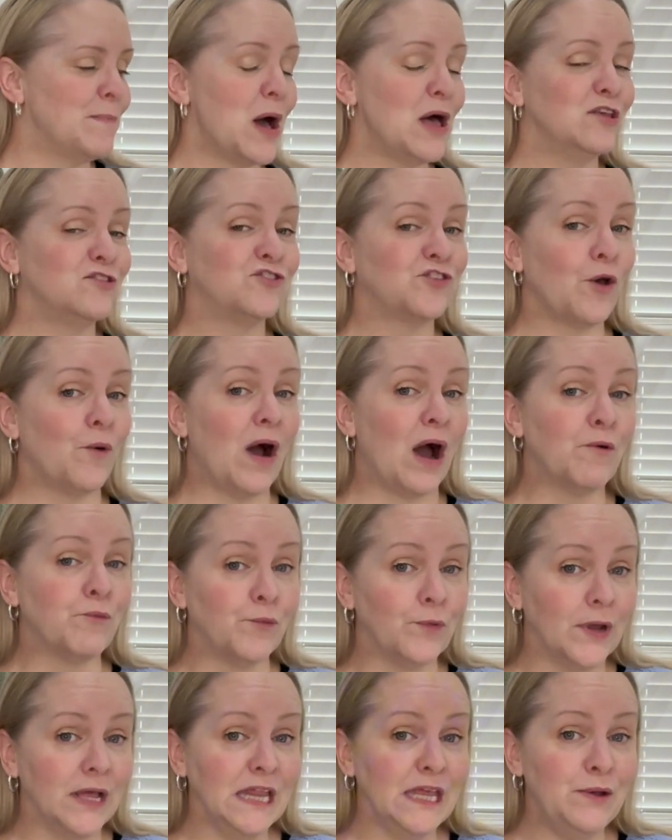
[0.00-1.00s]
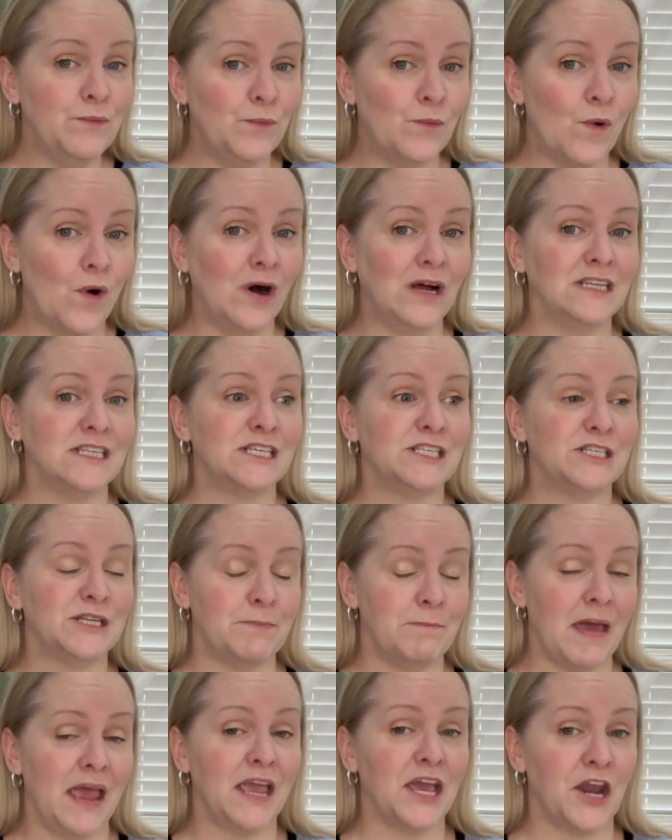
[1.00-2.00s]
So I really want to
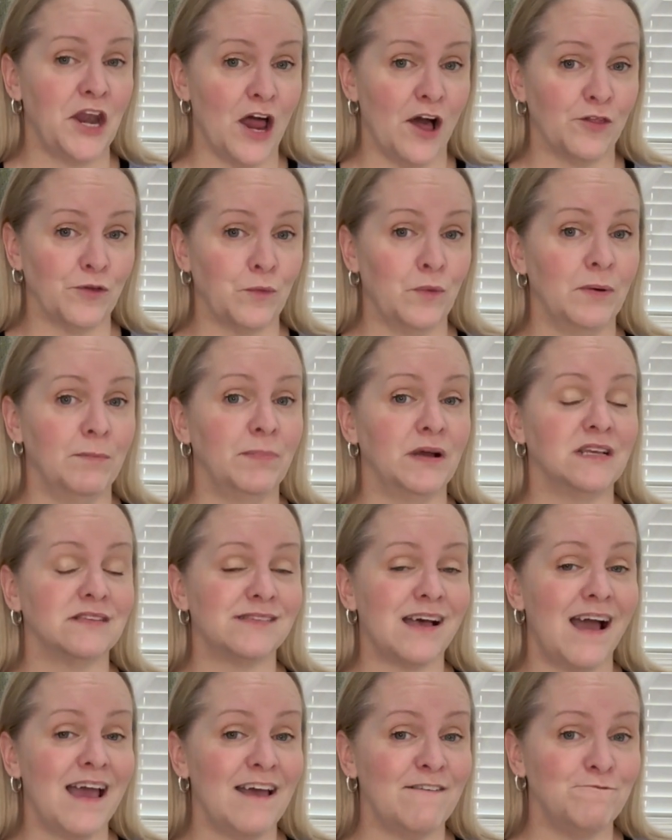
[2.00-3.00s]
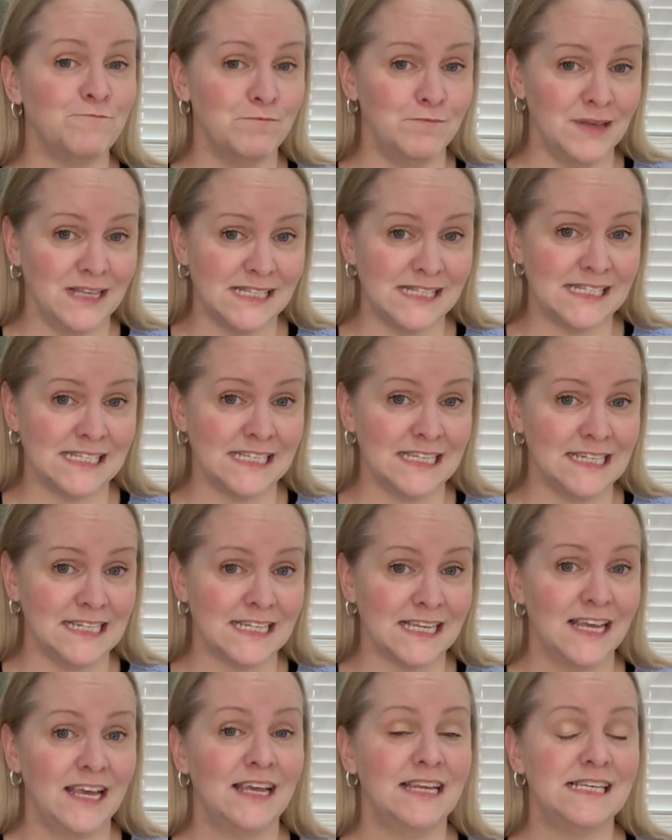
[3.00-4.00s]
make another one because I have missed it
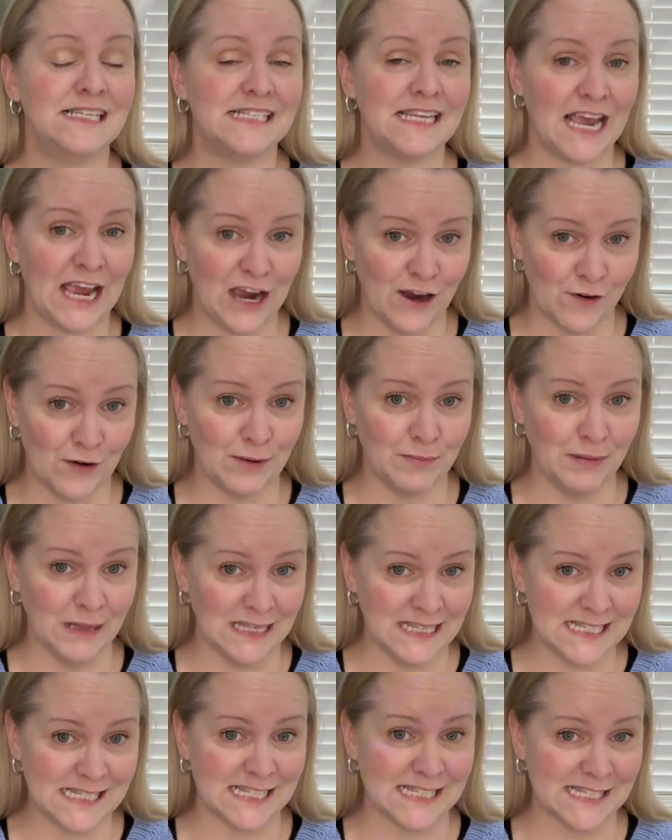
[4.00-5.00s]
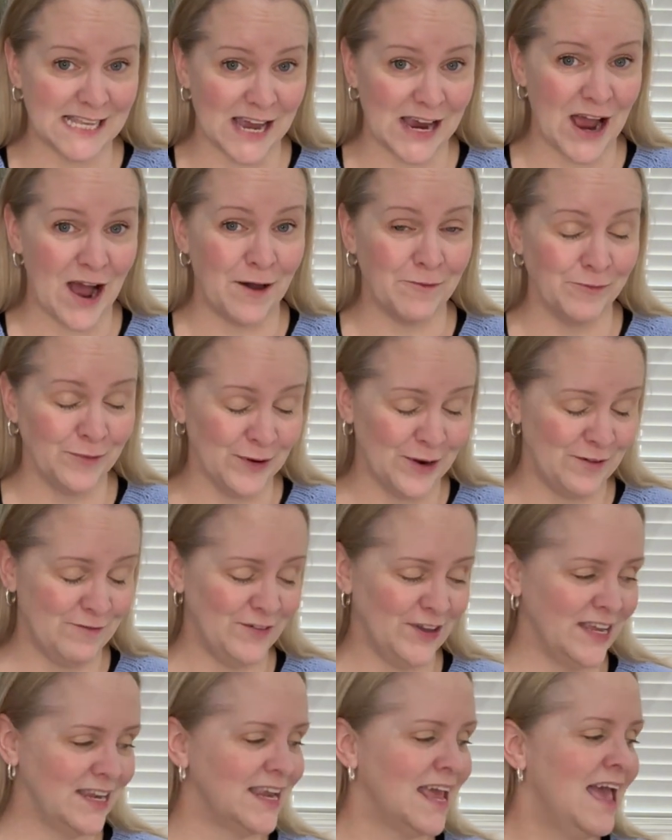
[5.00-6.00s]
terribly since I got rid of
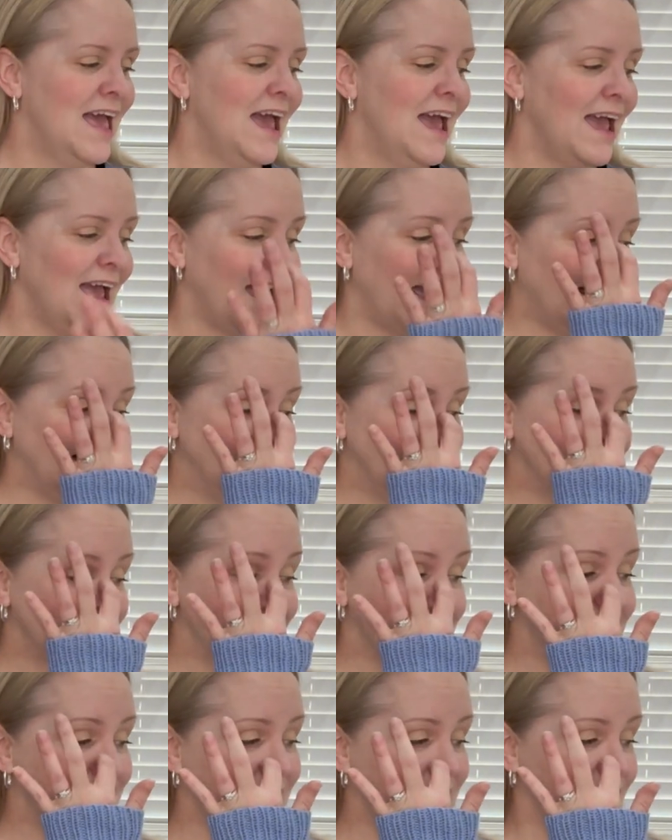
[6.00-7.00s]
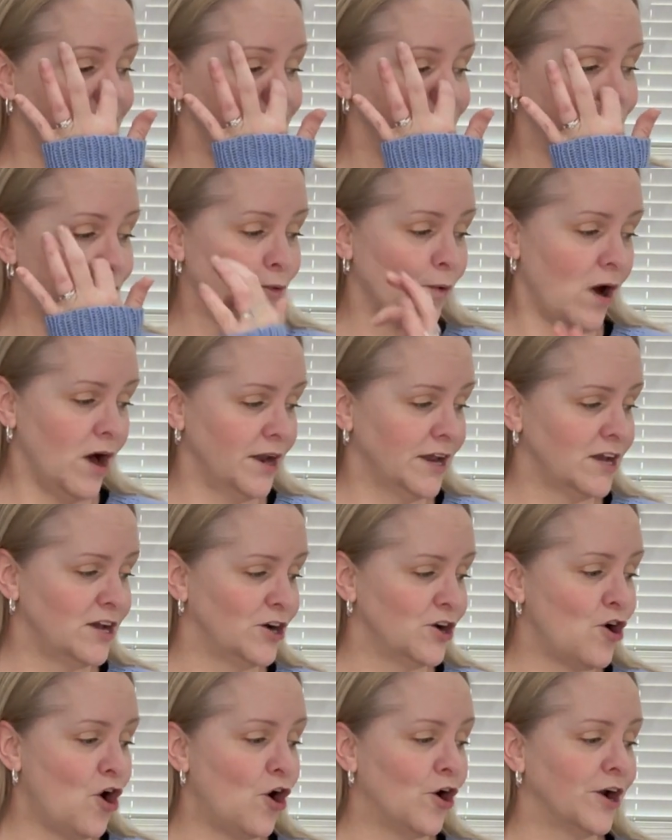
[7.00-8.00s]
it. And this is the Veronica
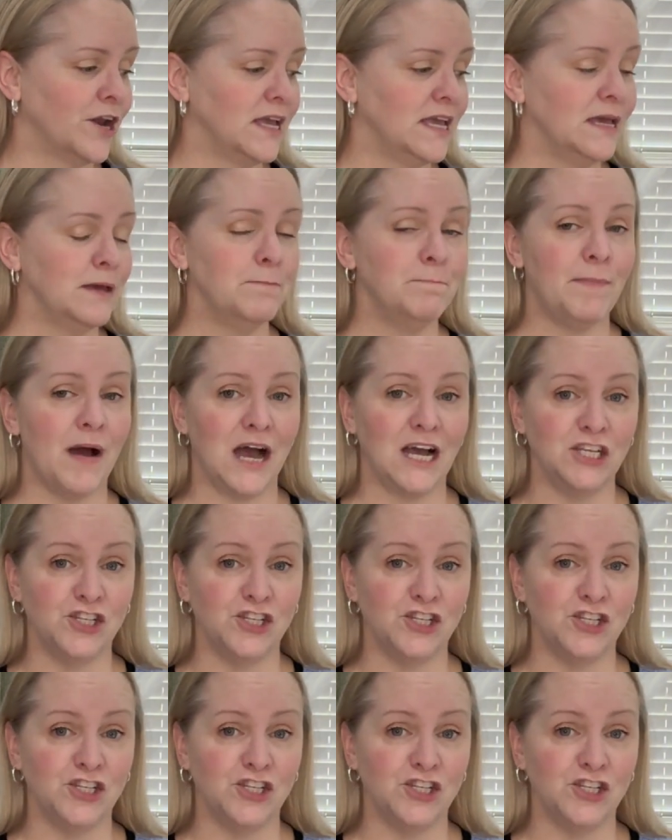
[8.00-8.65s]
cardigan by